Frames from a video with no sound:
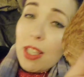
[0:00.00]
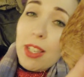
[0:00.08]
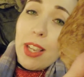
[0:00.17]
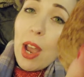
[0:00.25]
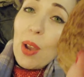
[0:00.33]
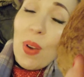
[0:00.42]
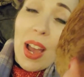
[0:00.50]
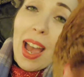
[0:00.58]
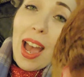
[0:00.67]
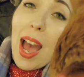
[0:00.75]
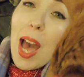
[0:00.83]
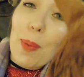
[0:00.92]
So,
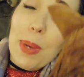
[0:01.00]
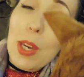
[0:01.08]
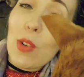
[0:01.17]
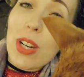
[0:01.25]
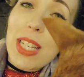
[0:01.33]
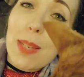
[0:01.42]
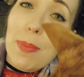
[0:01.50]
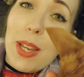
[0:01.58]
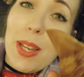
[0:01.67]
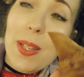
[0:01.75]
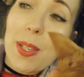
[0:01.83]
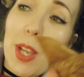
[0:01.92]
happy
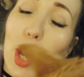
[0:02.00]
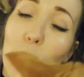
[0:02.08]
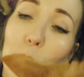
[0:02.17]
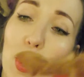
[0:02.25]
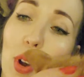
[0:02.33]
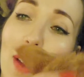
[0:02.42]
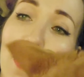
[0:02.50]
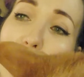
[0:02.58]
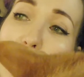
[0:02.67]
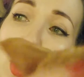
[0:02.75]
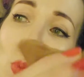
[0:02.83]
Christmas. I hope you got everything you